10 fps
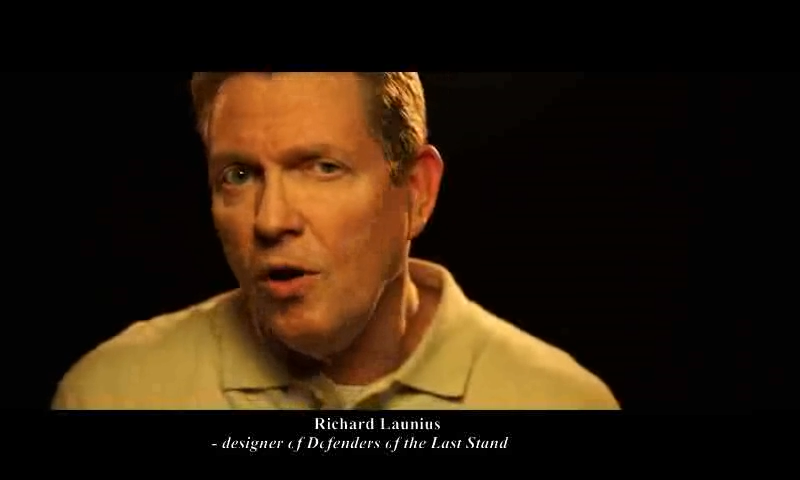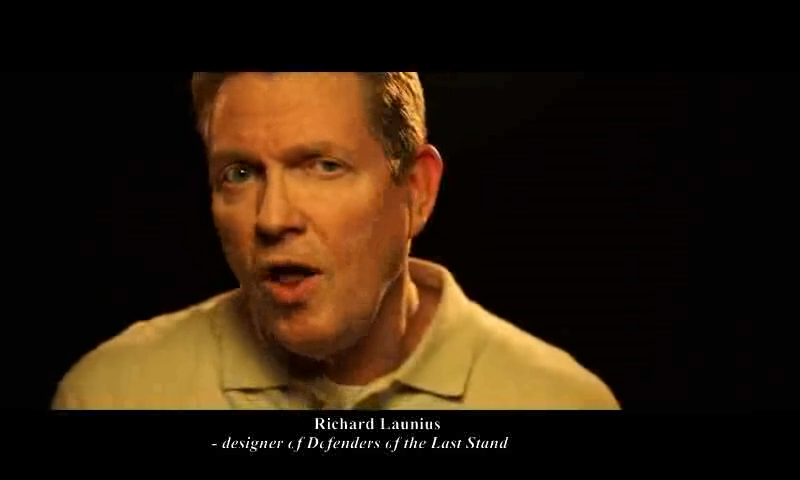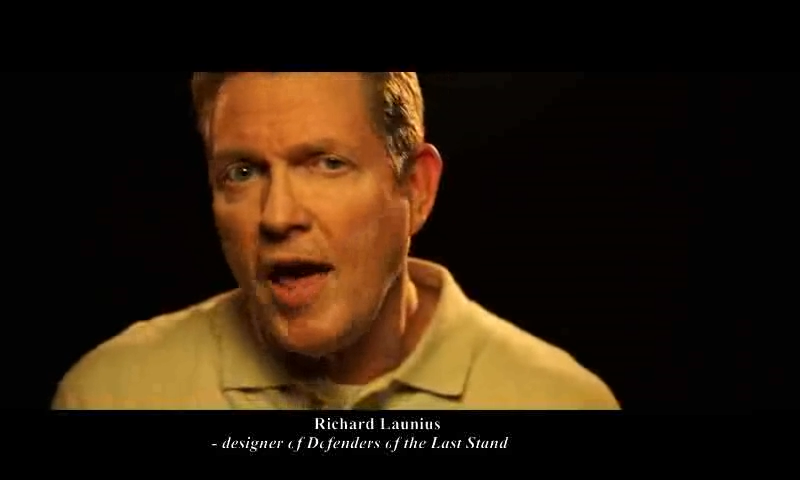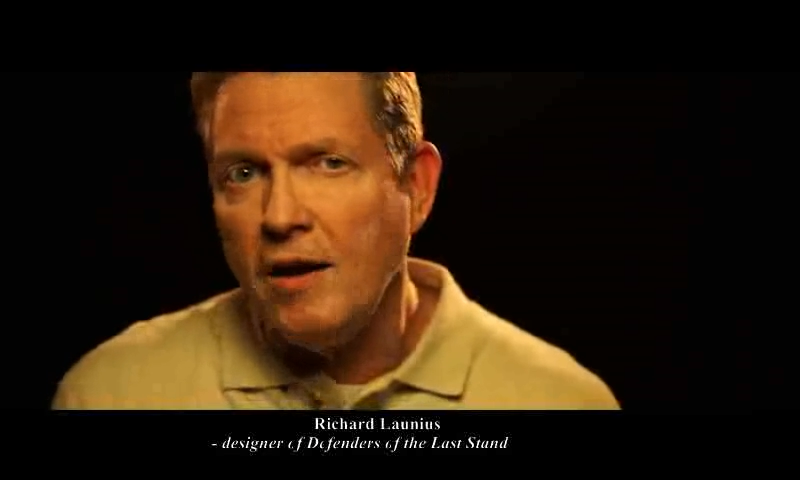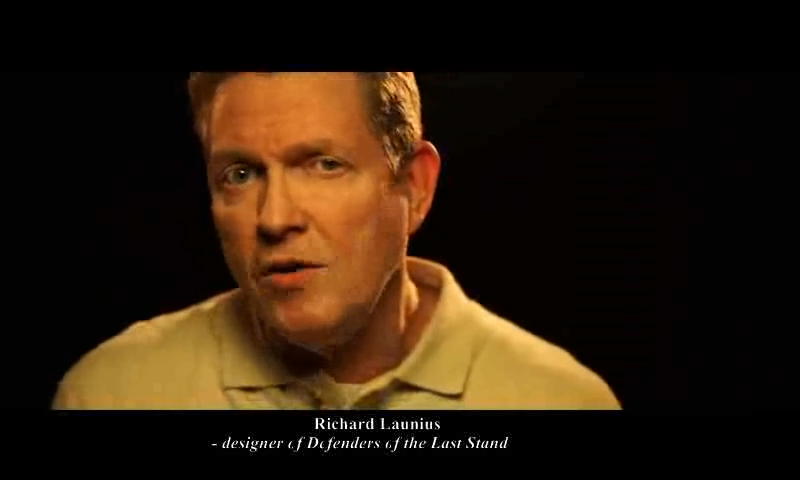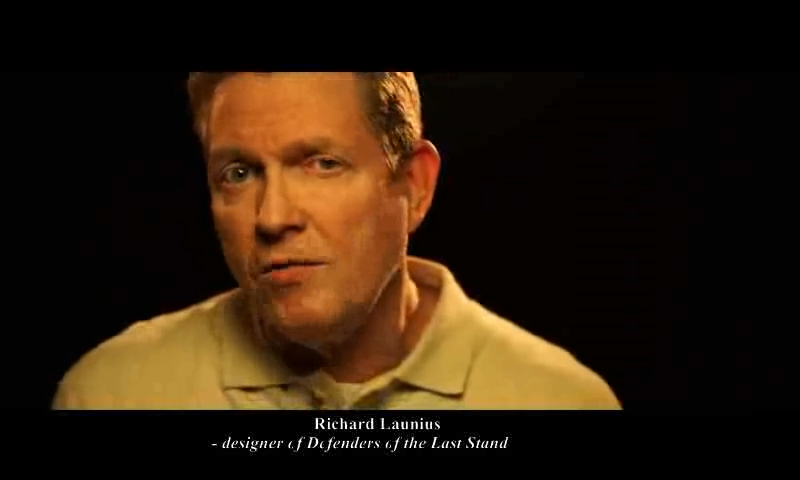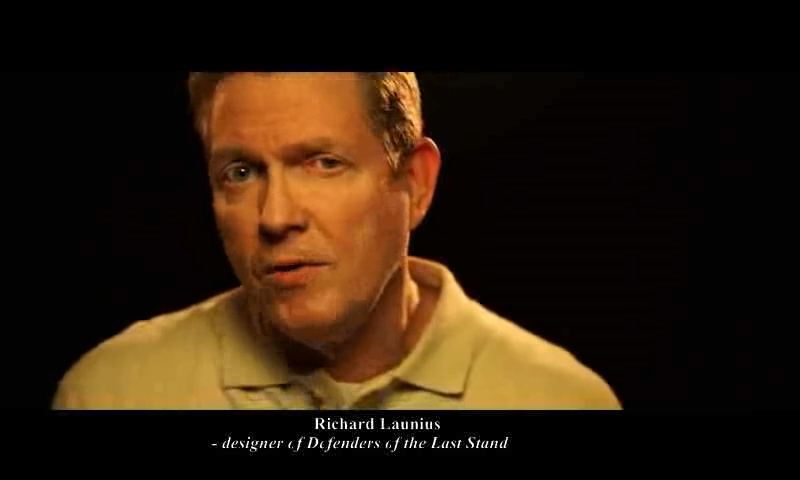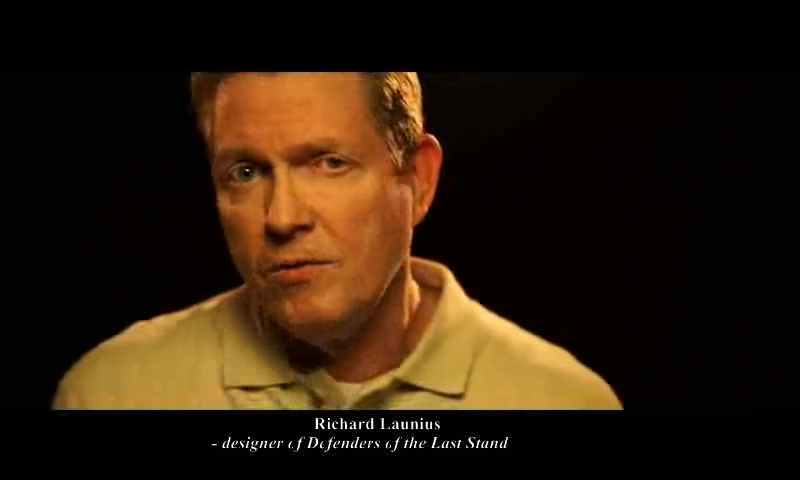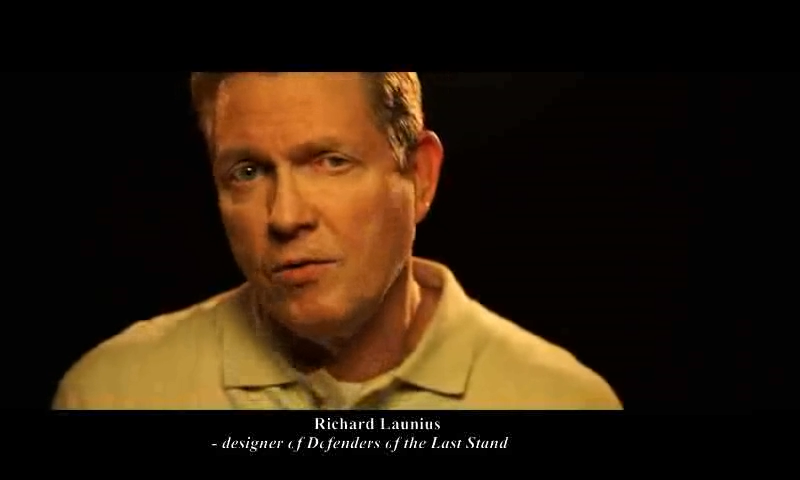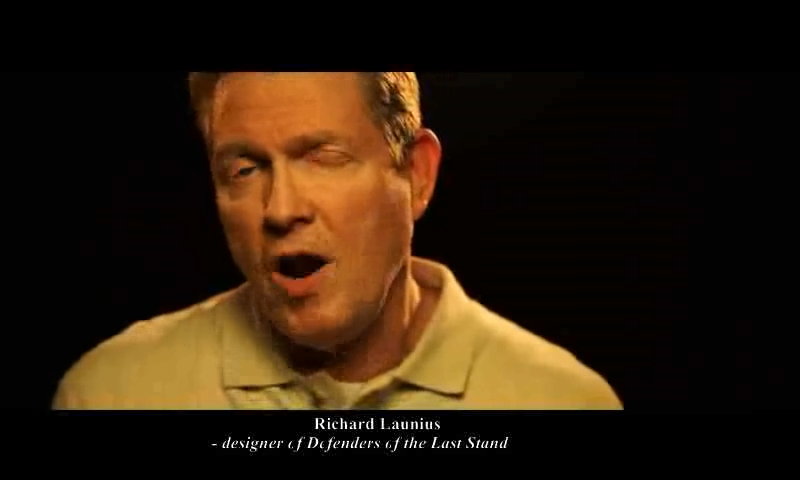a lot of
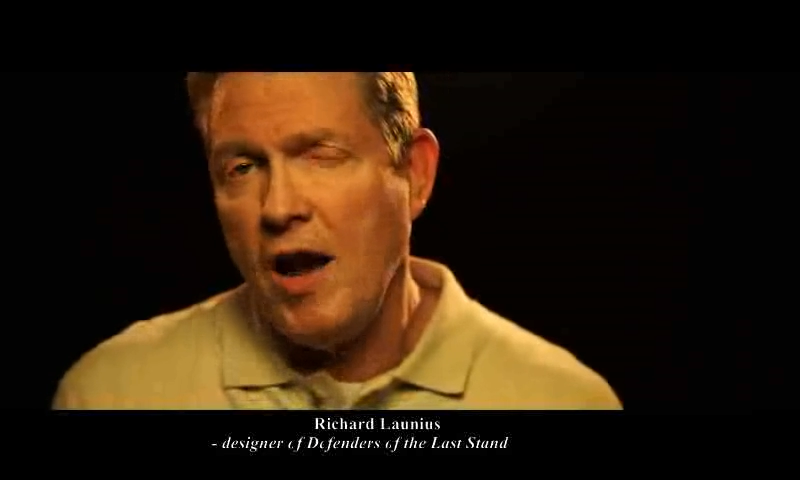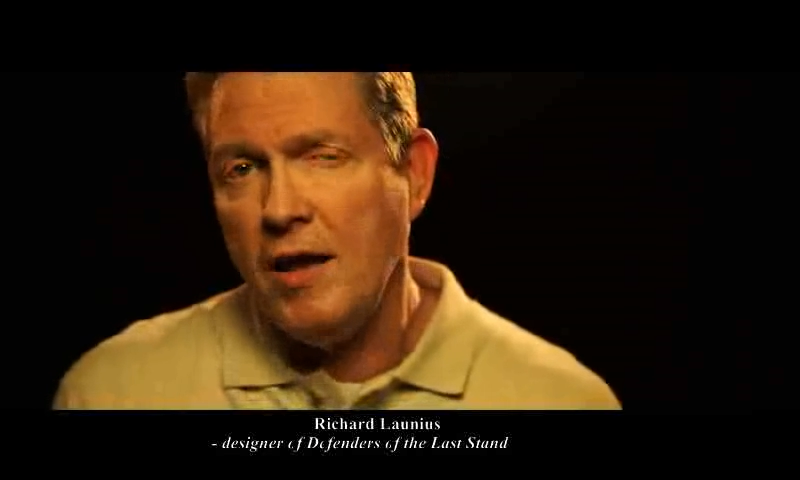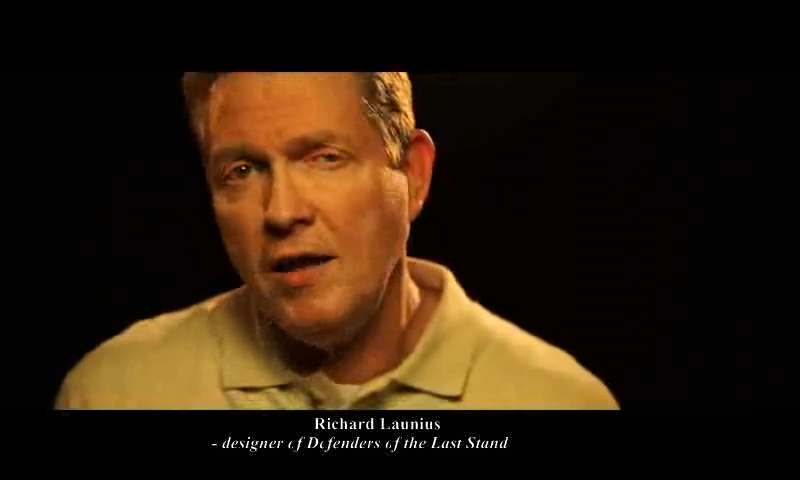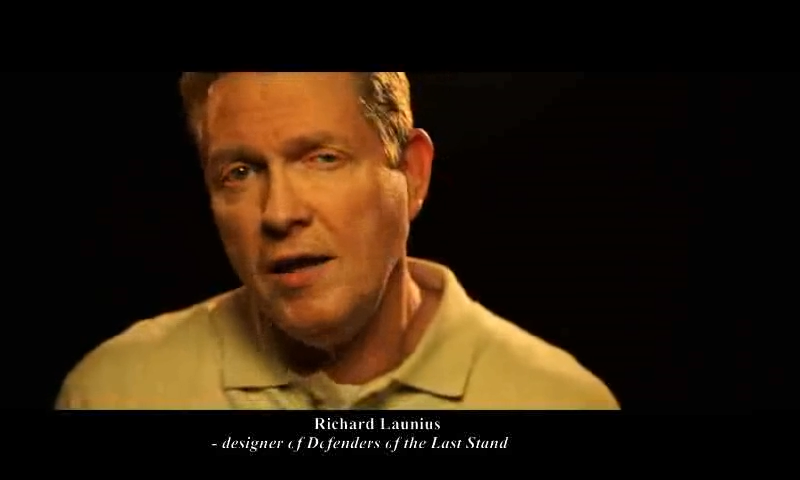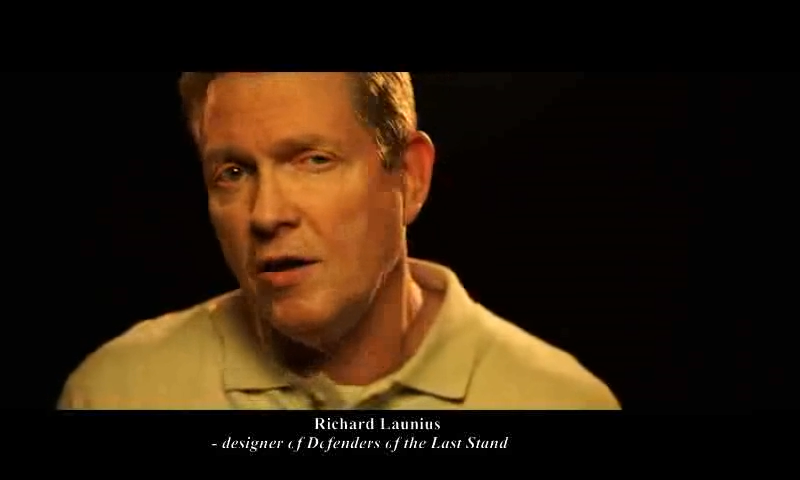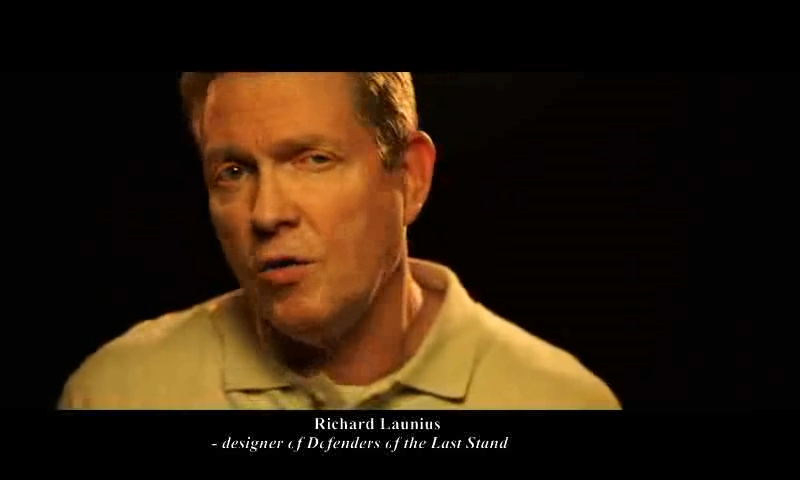different variety.